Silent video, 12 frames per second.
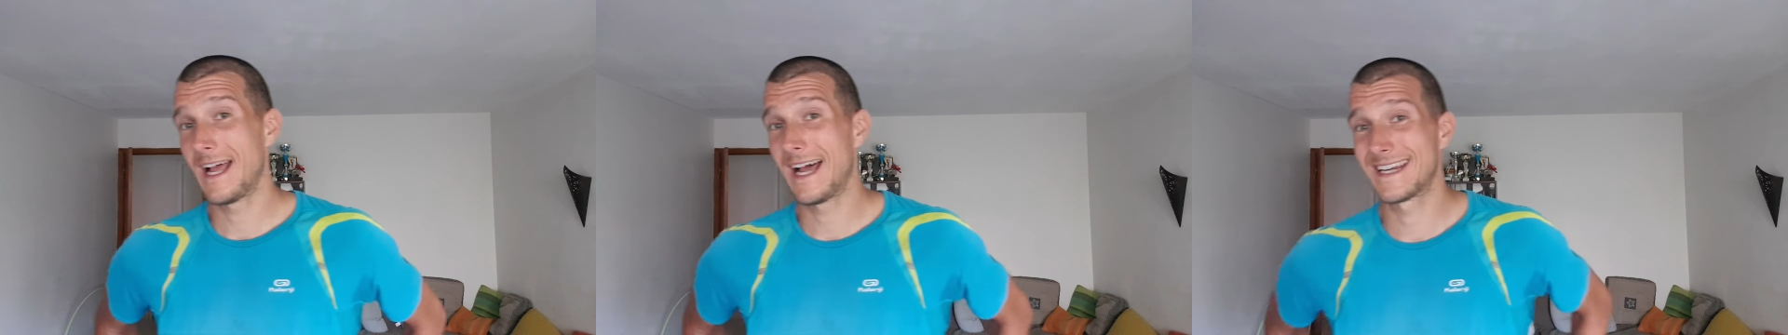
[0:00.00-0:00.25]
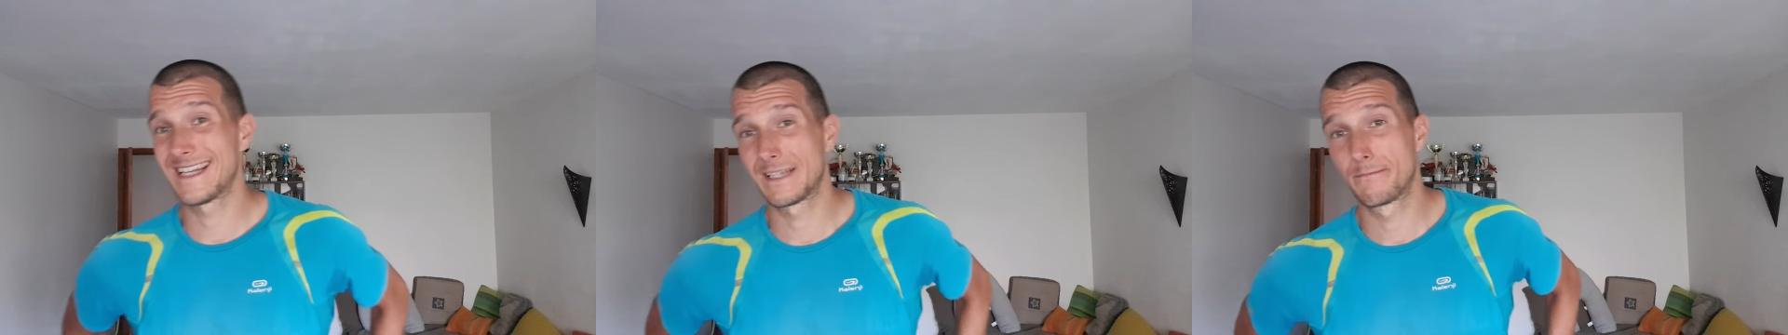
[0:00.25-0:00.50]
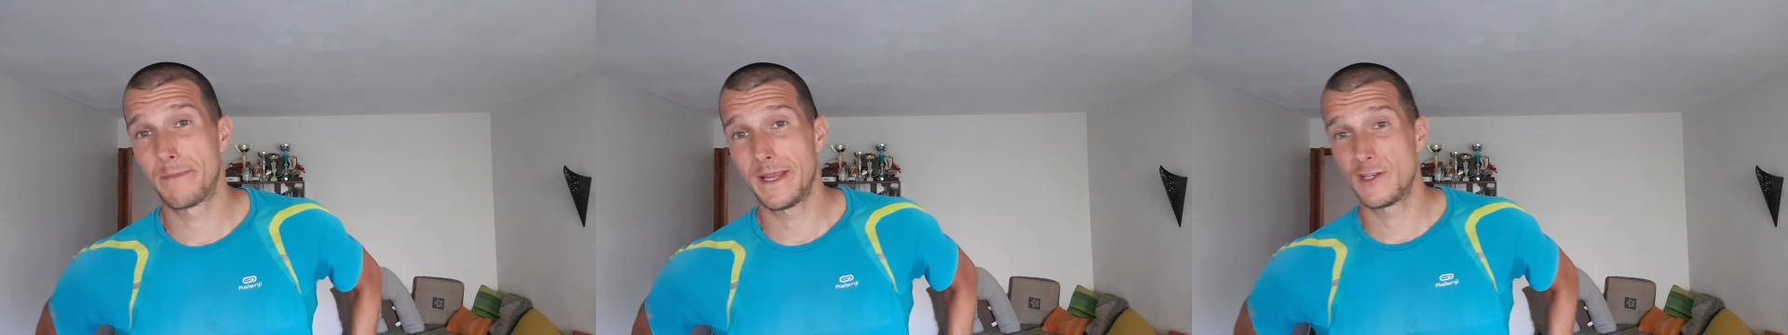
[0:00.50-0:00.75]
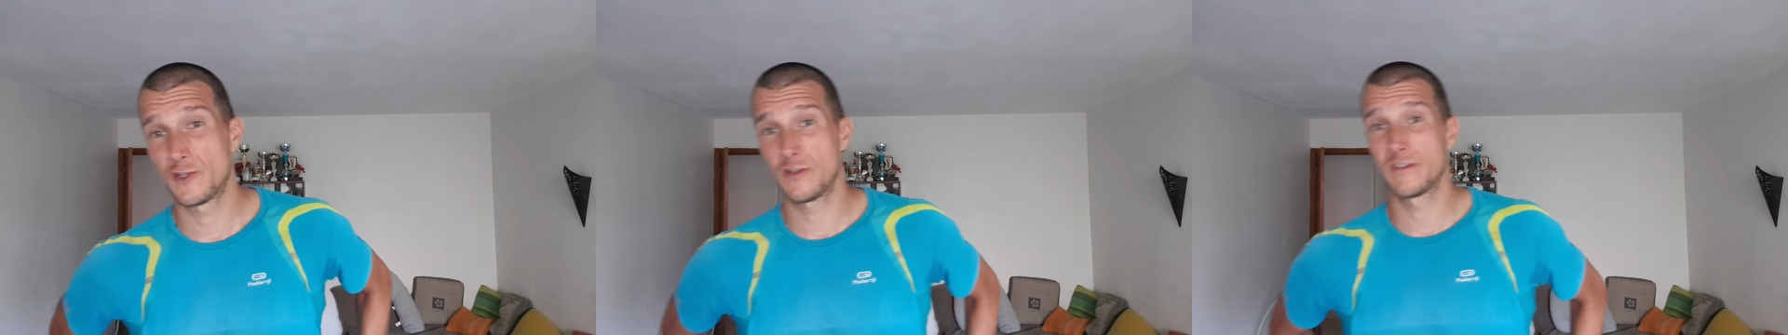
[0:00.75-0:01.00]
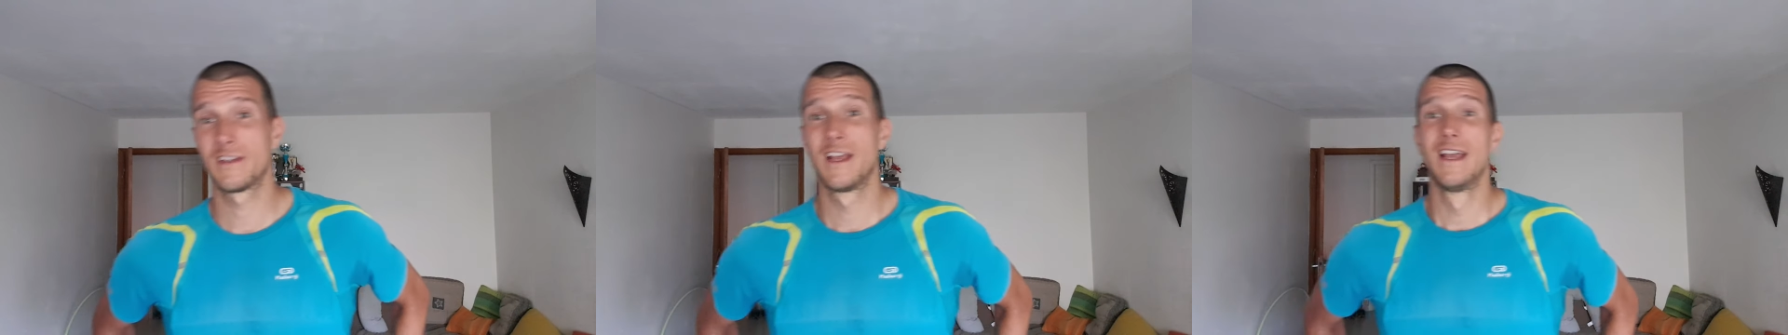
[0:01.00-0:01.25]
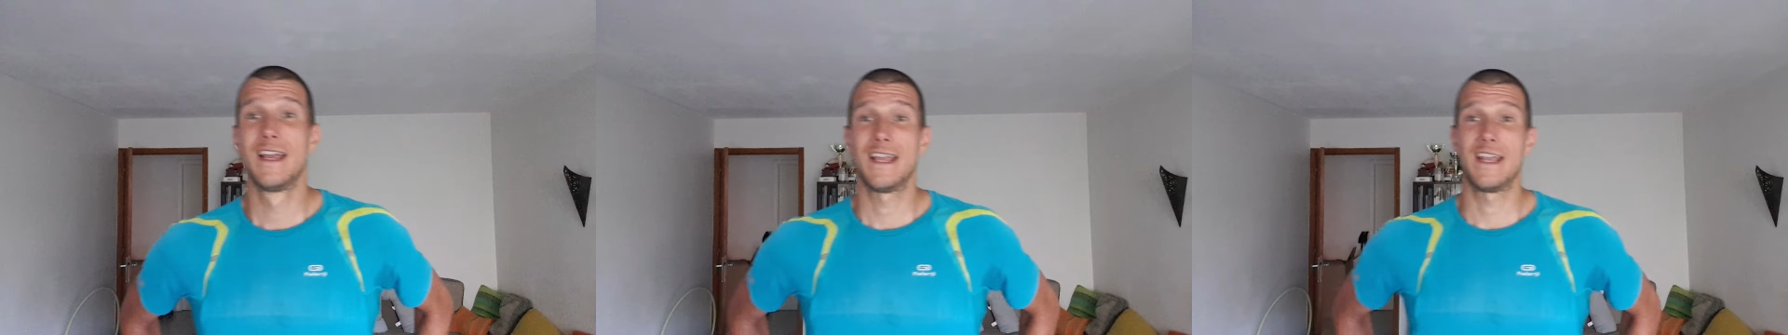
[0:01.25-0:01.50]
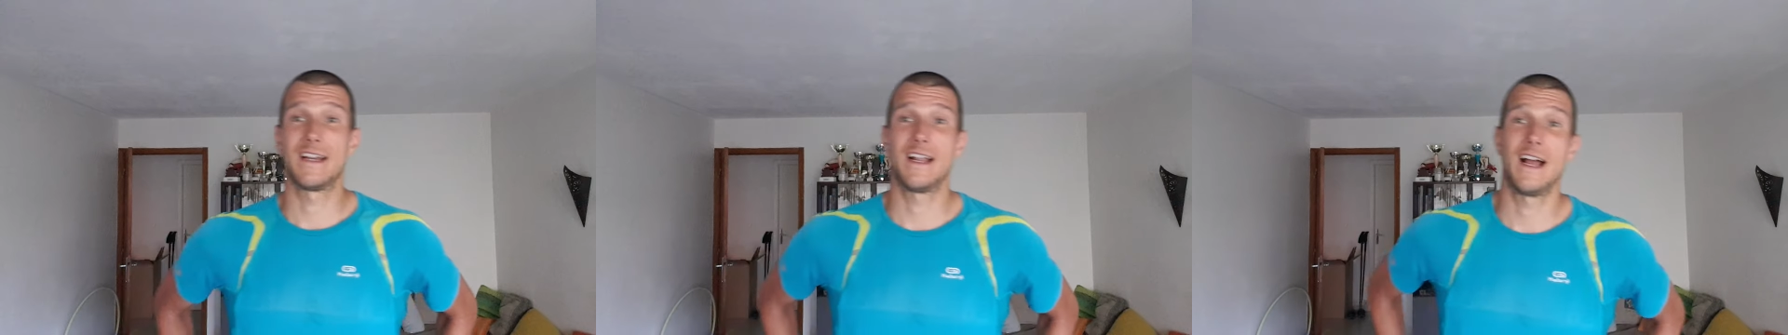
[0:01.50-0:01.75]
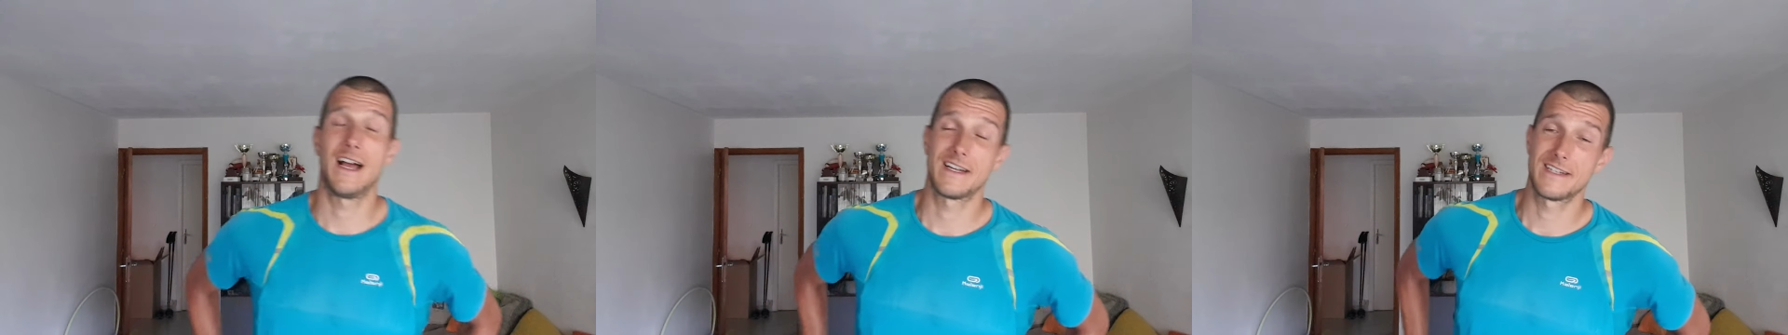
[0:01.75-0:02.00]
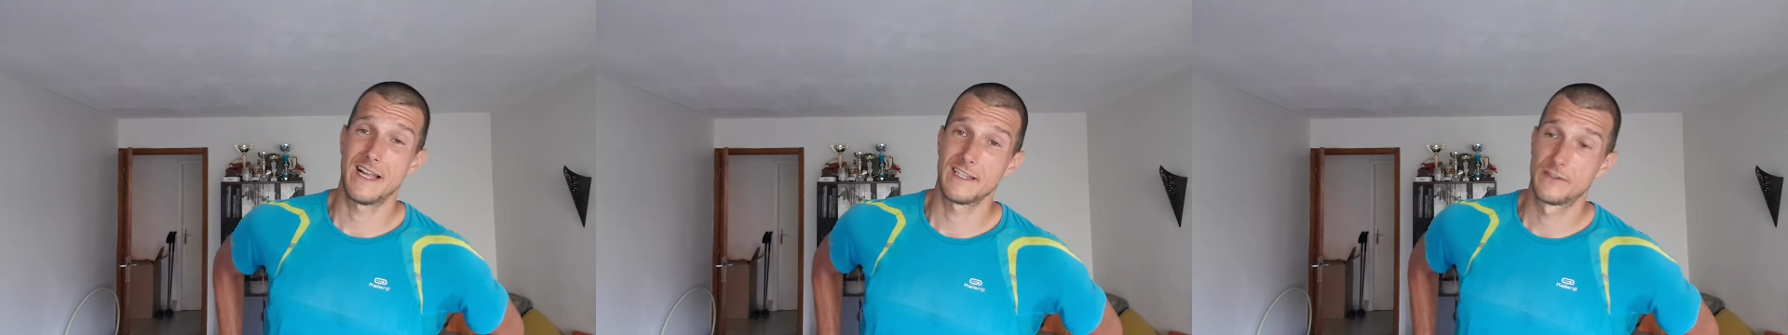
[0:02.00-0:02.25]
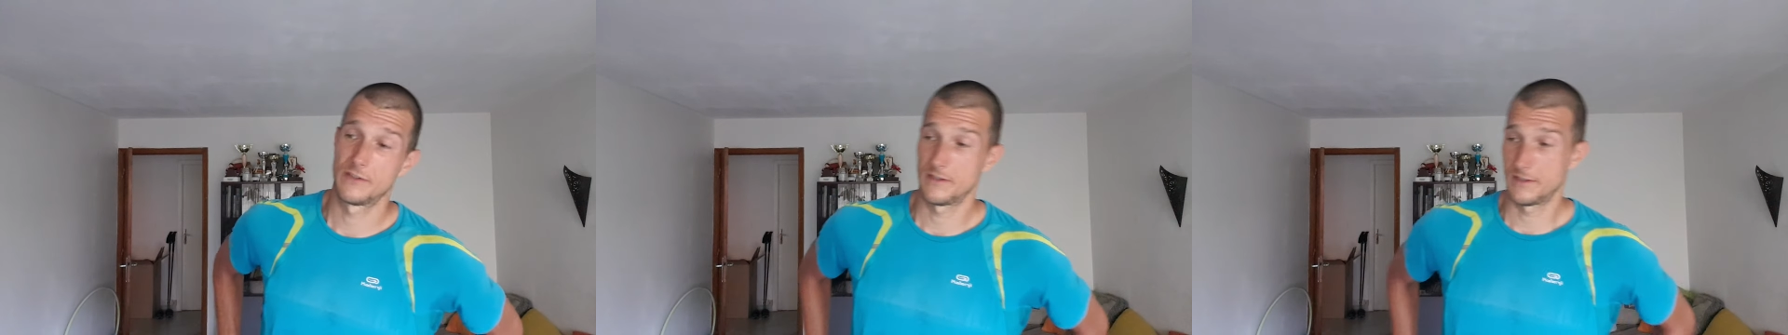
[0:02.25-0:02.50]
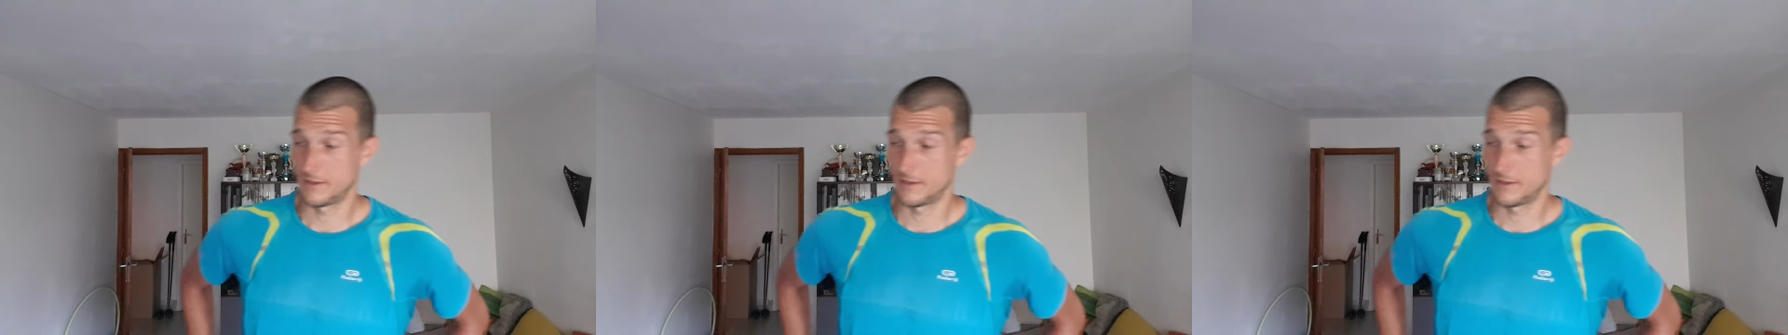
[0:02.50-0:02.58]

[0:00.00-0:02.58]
are not patient, and are not